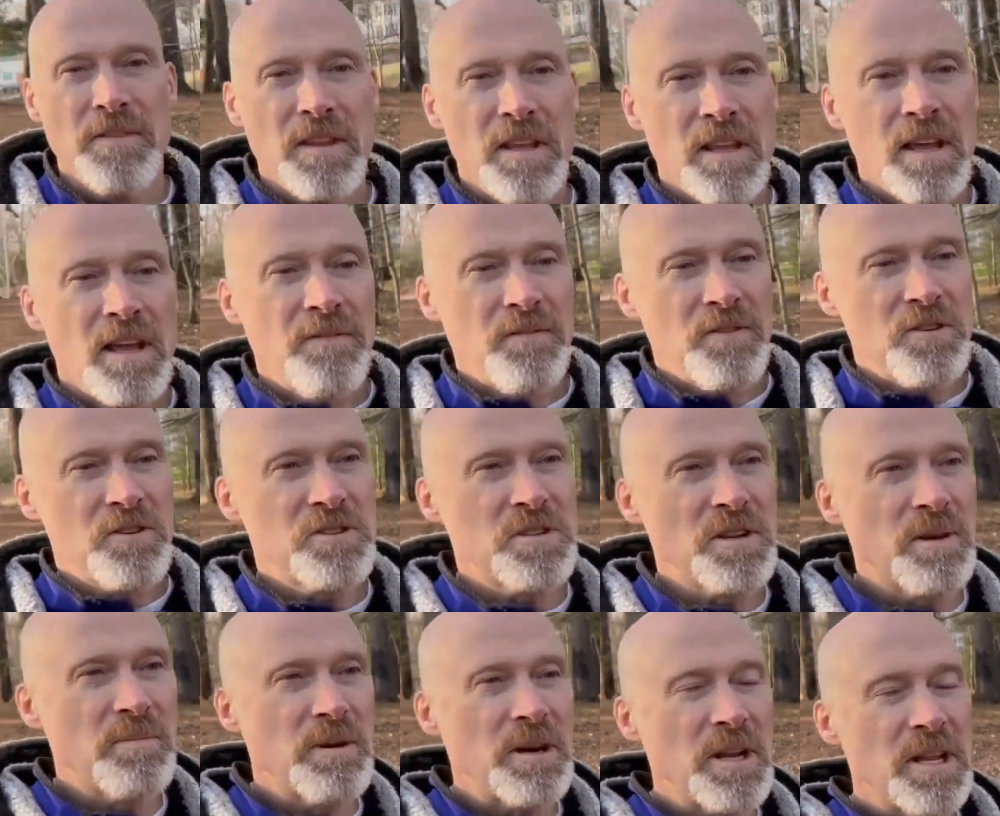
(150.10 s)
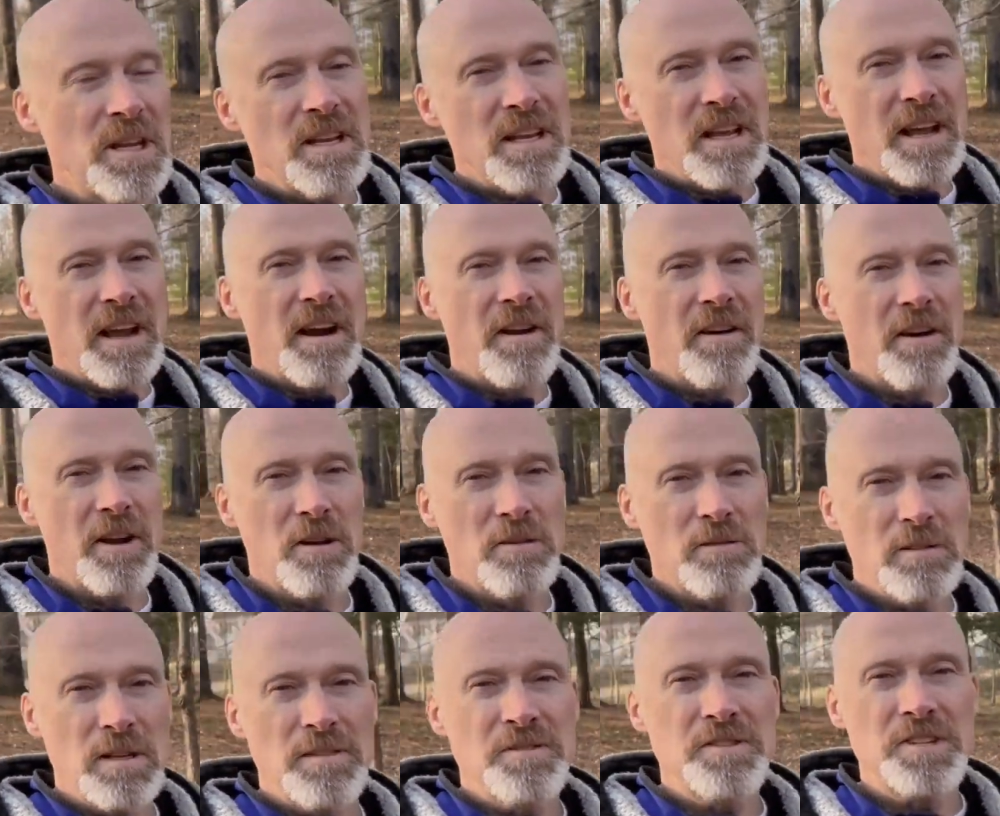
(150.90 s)
if you're someone in the area who
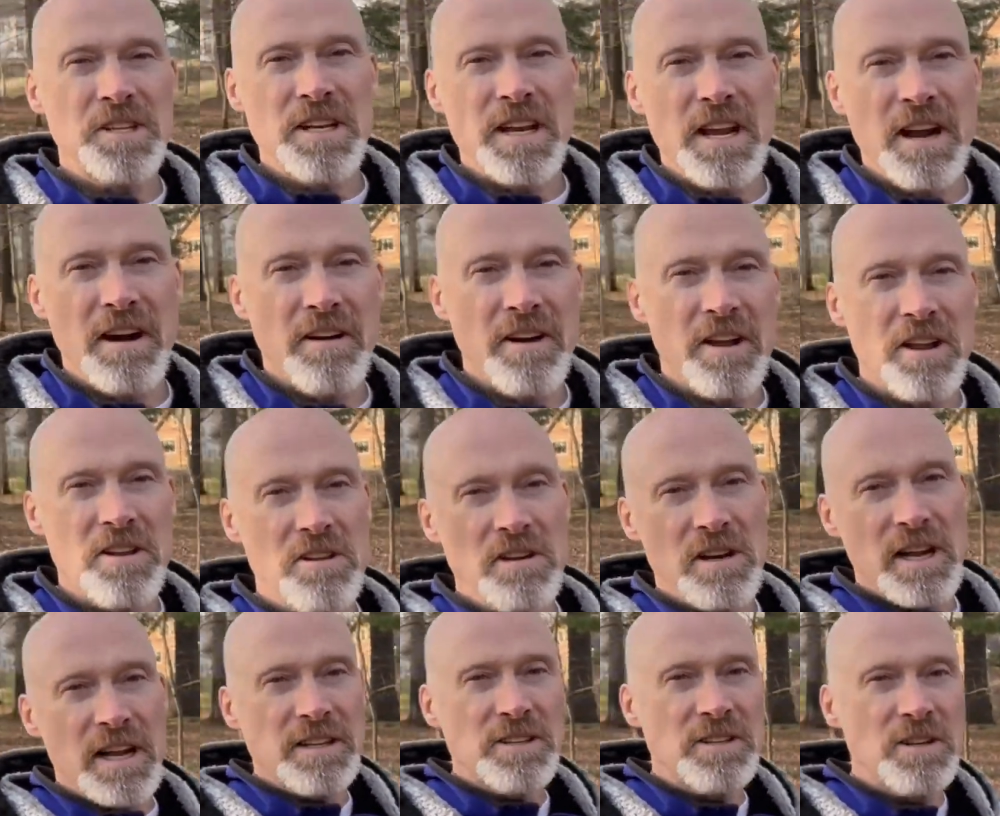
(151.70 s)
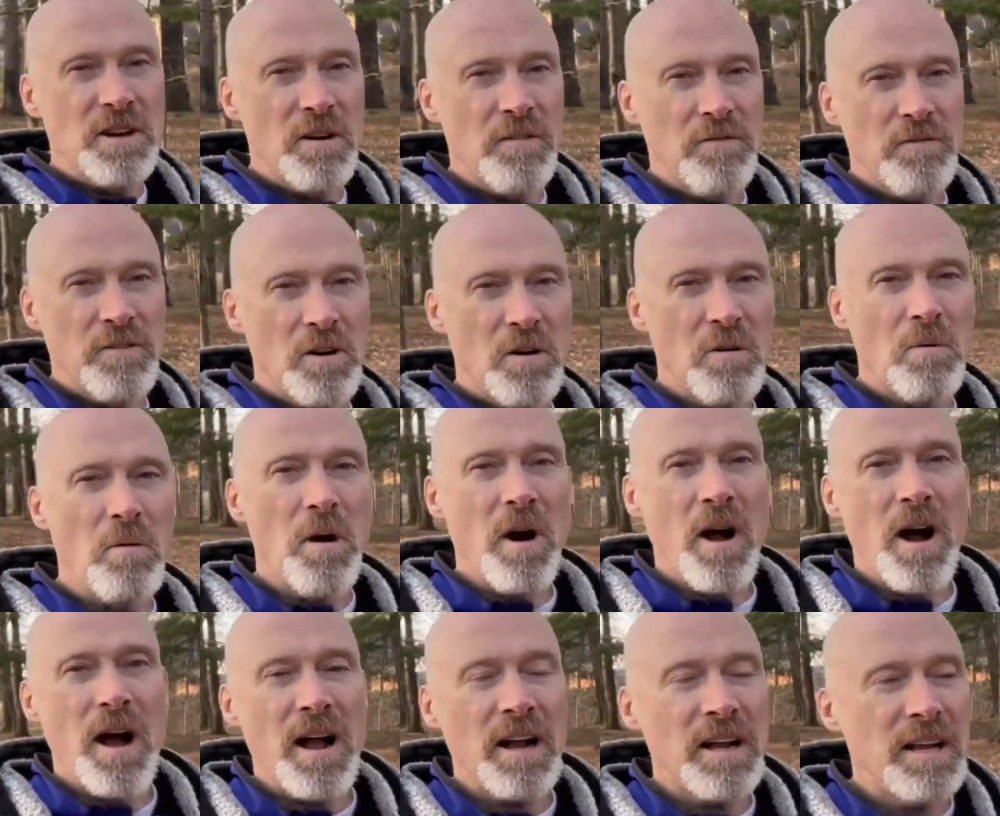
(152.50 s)
lives in the area and you like to go for a
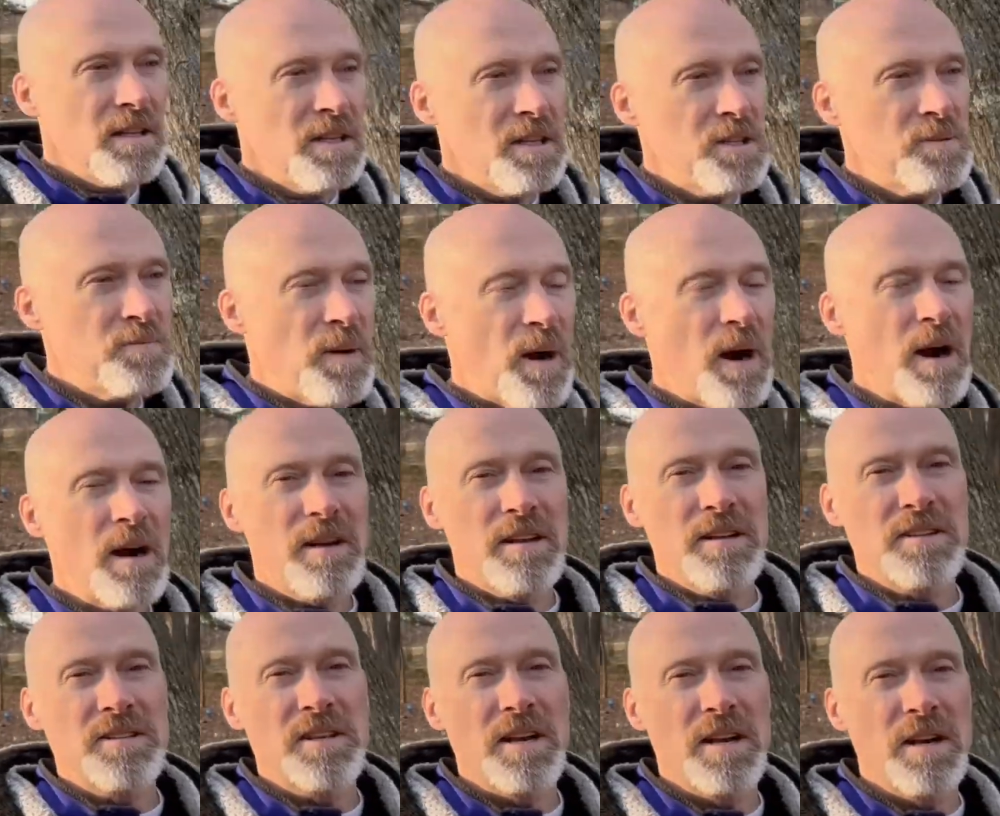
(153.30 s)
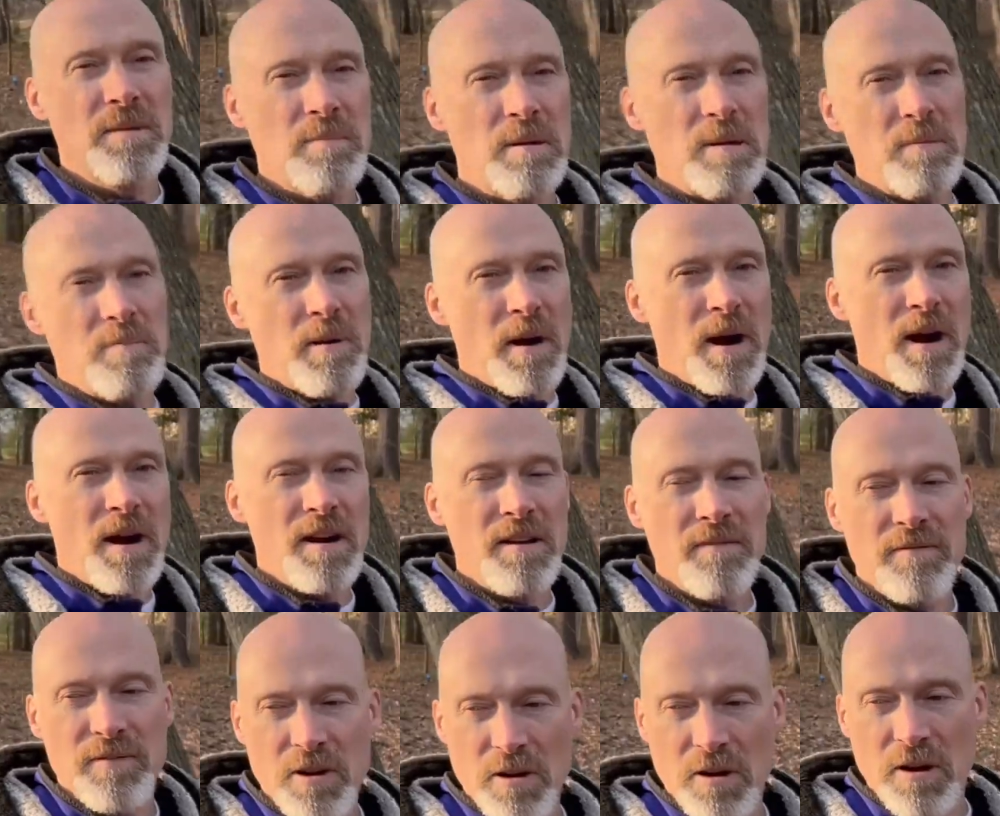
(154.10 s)
walk, this park is going to be part
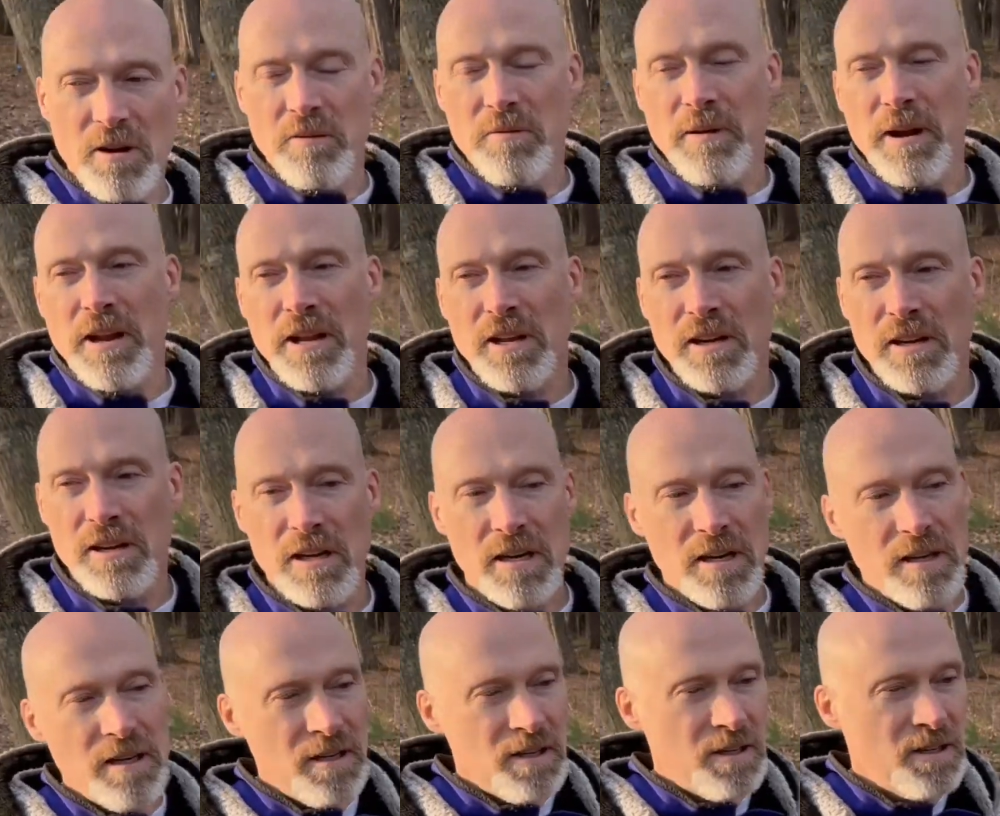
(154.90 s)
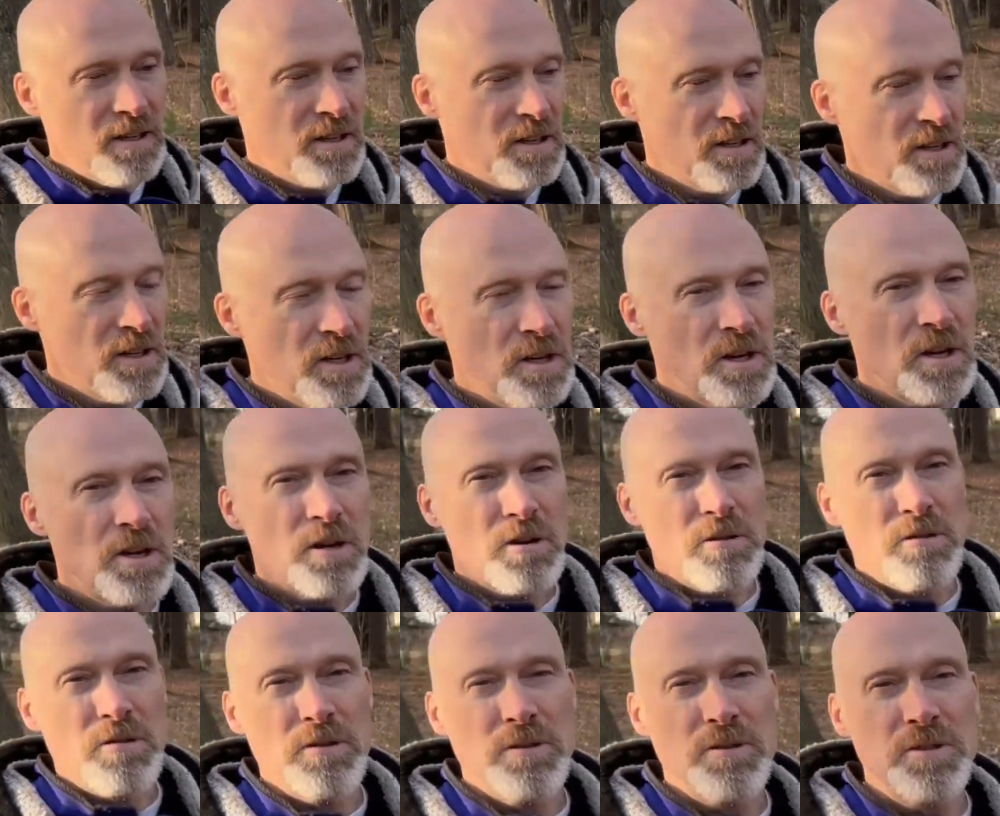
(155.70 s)
of your regular
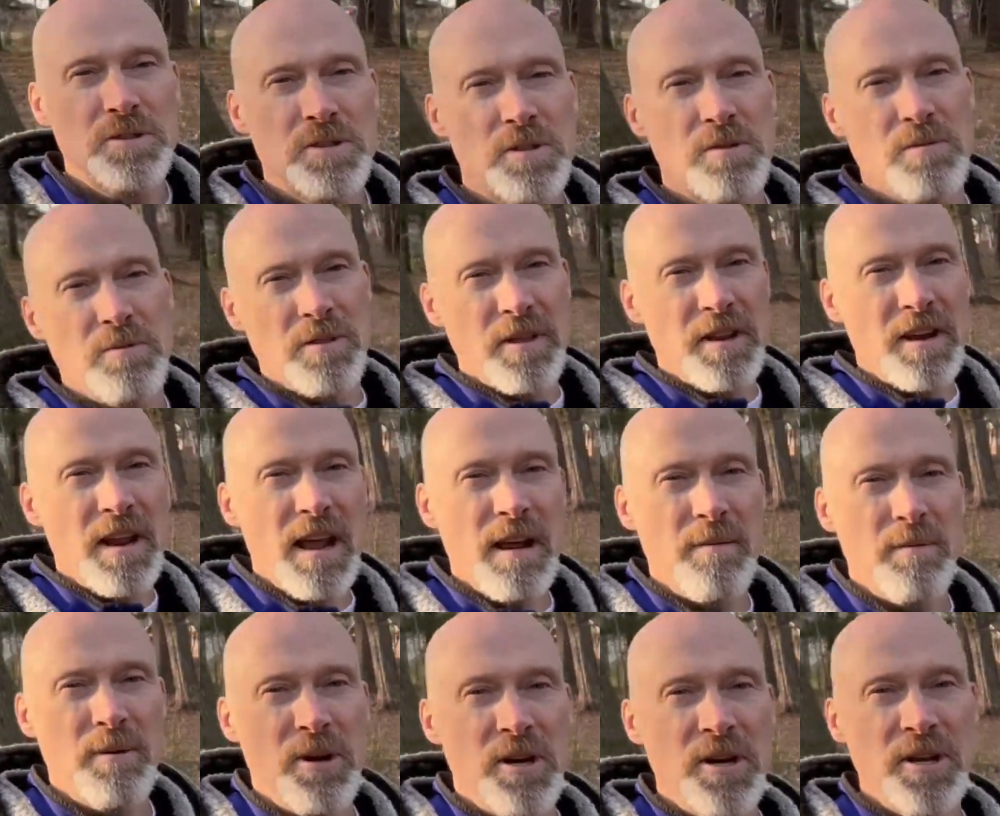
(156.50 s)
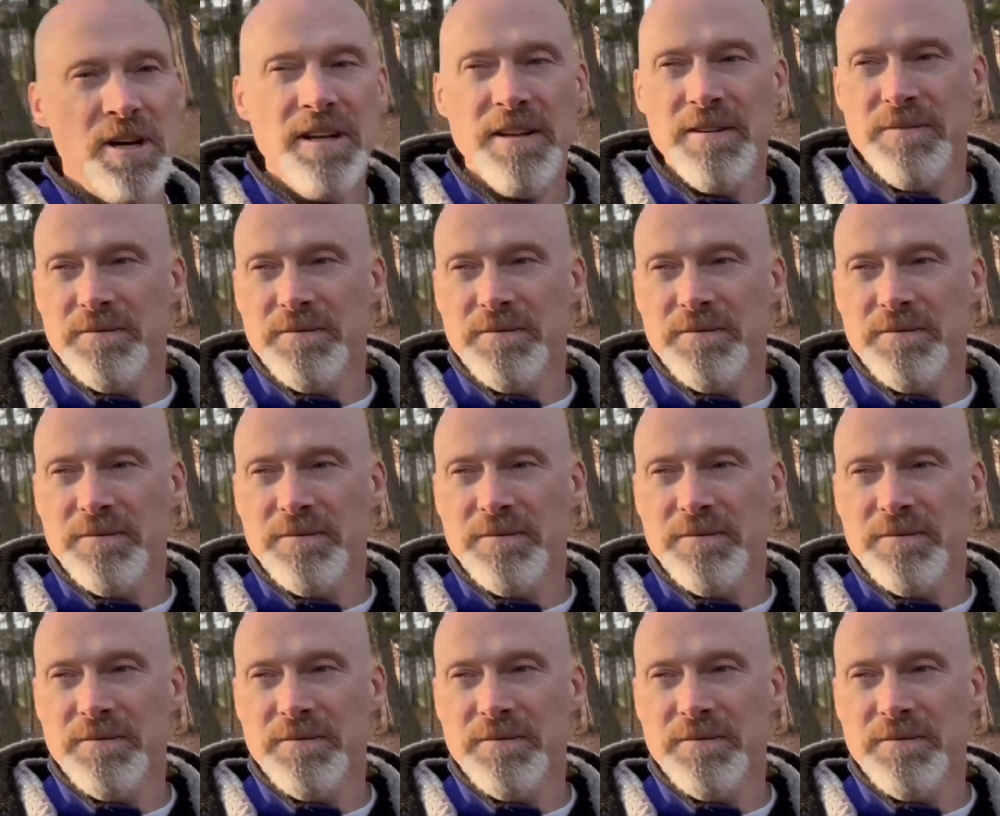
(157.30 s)
cruise through the neighborhood.